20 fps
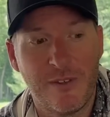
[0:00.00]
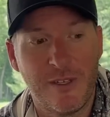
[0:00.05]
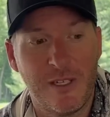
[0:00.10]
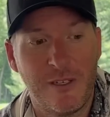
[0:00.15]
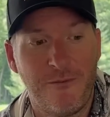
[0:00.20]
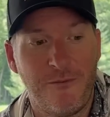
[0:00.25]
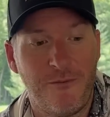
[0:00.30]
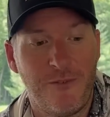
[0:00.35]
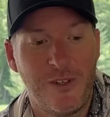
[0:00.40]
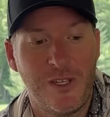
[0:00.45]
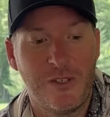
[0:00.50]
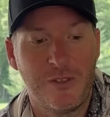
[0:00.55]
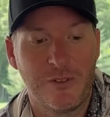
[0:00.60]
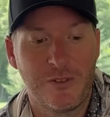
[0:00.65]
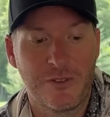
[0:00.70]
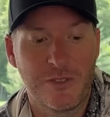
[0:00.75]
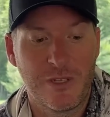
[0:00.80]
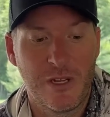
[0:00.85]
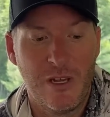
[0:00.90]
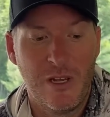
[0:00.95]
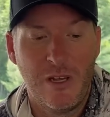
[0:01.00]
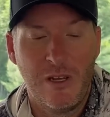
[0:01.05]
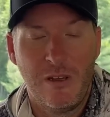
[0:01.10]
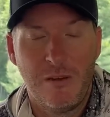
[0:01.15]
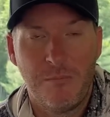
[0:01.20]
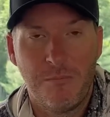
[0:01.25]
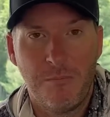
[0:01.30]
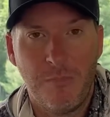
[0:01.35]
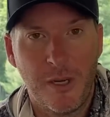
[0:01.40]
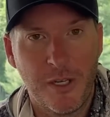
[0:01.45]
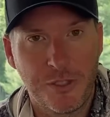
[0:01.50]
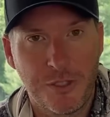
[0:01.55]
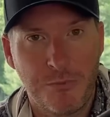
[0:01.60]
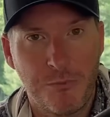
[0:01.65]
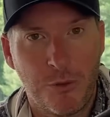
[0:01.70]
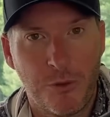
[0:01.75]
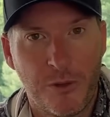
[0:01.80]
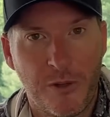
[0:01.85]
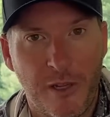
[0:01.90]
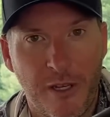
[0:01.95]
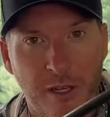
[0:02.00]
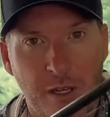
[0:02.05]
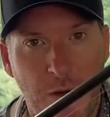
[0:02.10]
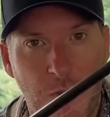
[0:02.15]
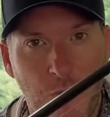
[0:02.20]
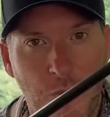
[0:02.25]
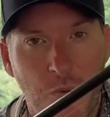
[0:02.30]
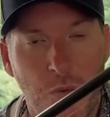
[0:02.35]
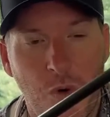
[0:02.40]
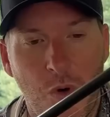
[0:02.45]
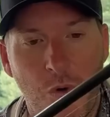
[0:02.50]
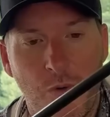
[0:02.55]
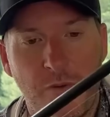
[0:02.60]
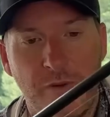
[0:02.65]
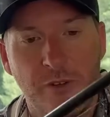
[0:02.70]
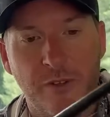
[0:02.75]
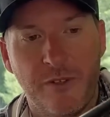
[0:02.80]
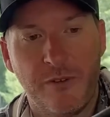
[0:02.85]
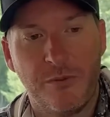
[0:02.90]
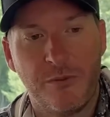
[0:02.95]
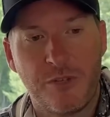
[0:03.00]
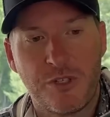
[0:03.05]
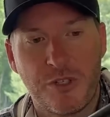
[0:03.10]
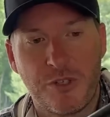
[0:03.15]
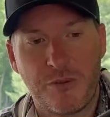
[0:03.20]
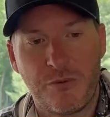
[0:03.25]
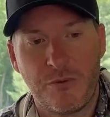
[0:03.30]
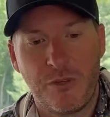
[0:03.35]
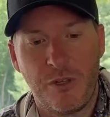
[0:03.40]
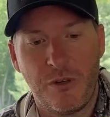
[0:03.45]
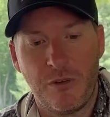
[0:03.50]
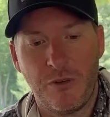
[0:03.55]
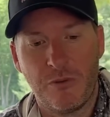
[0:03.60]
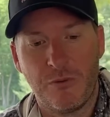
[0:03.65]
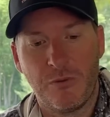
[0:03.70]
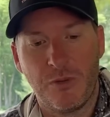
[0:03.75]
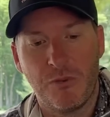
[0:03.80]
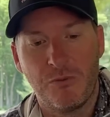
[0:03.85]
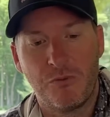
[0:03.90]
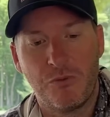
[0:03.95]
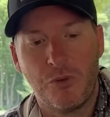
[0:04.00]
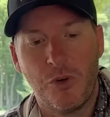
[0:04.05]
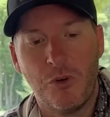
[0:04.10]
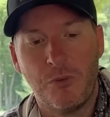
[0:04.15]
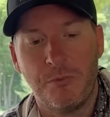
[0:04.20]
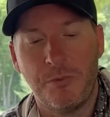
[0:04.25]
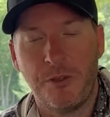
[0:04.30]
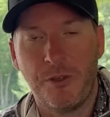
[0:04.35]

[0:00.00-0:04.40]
It feels much more like a woven, you know, a rope.